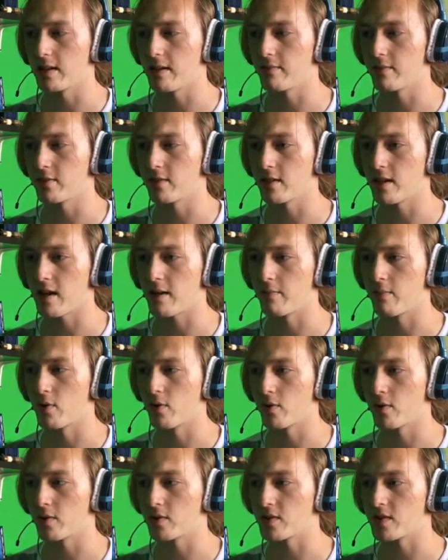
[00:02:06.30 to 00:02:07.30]
level a lot
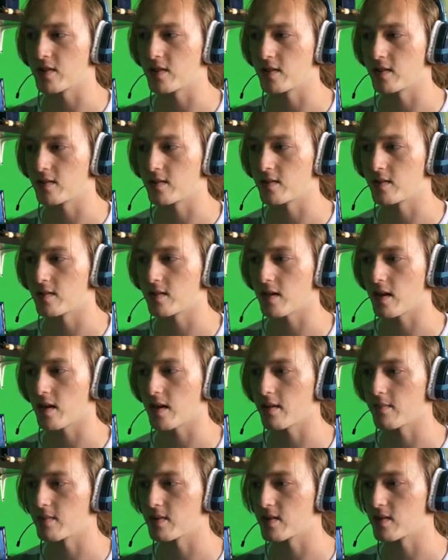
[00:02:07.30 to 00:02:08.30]
more since I
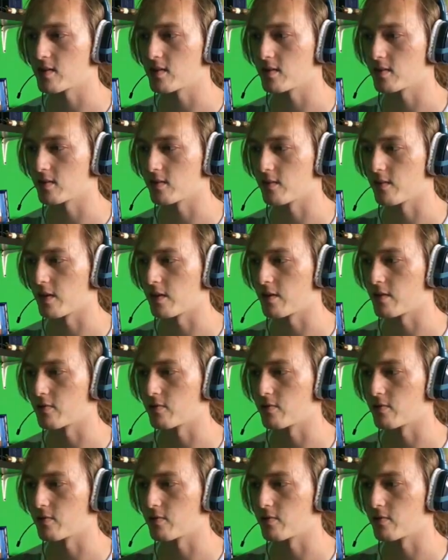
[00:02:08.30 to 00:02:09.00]
am still very